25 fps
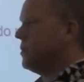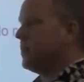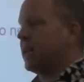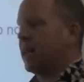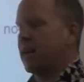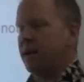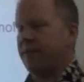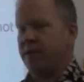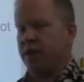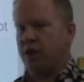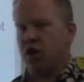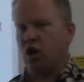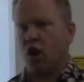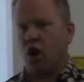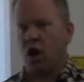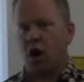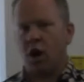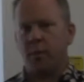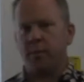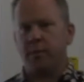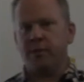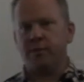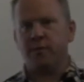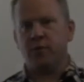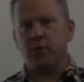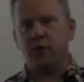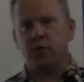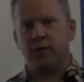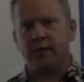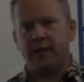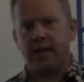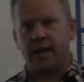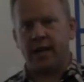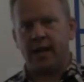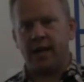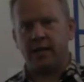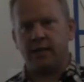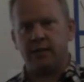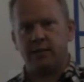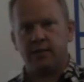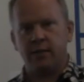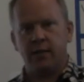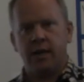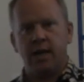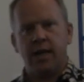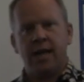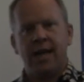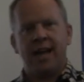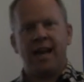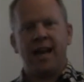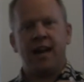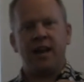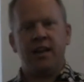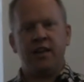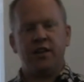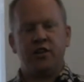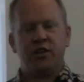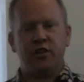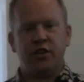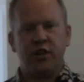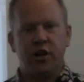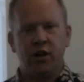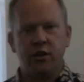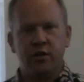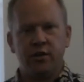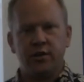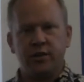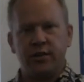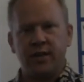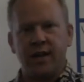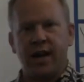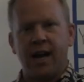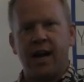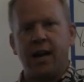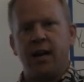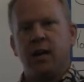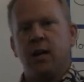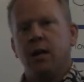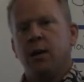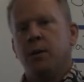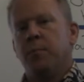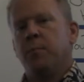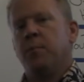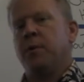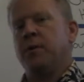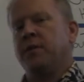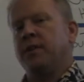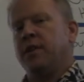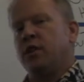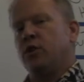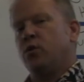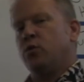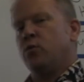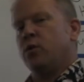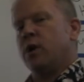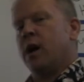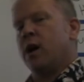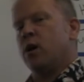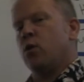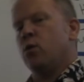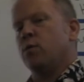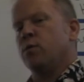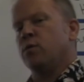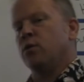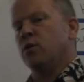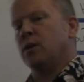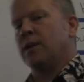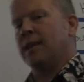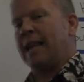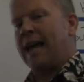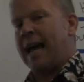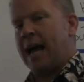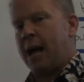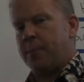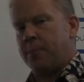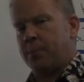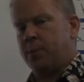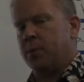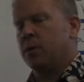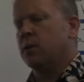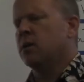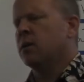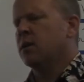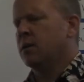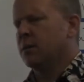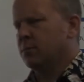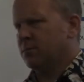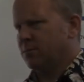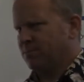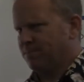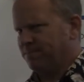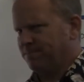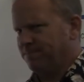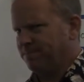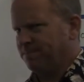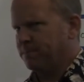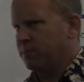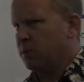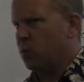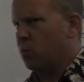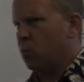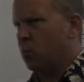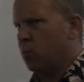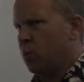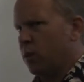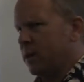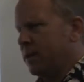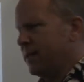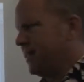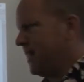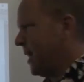that have a common vertex and a shared side, but they do not overlap. What does